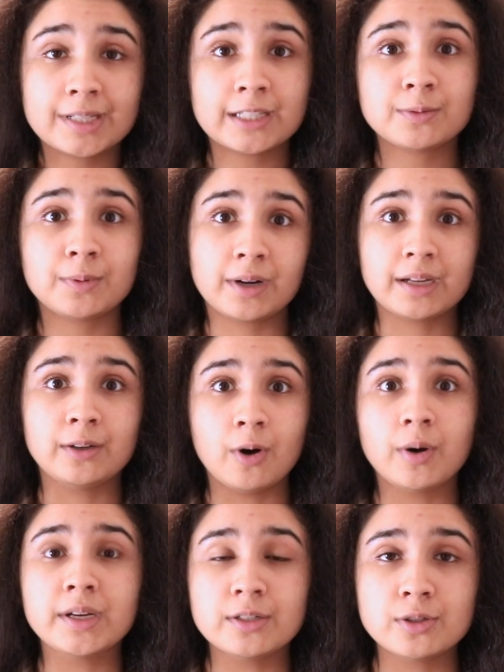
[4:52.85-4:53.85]
That's where I
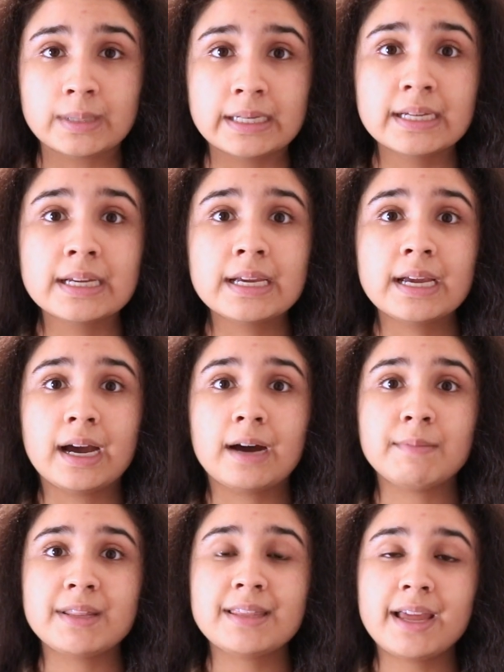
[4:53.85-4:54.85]
got into it,
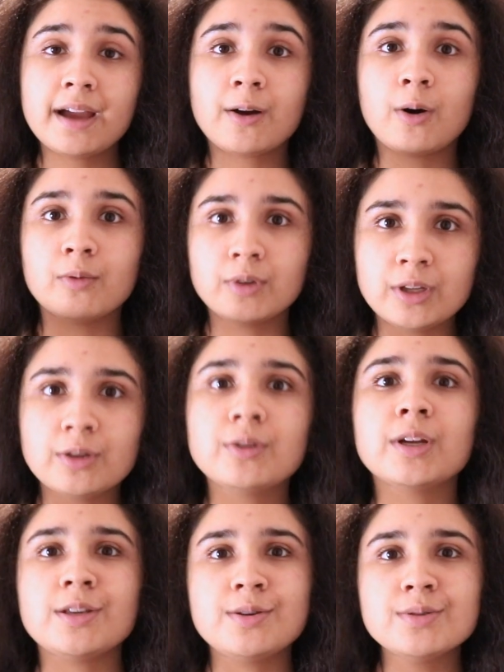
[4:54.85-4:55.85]
and then I got really good
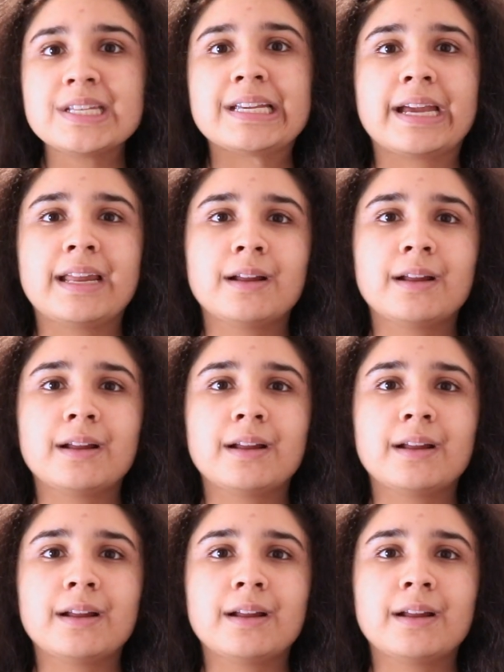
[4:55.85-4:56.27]
at using it,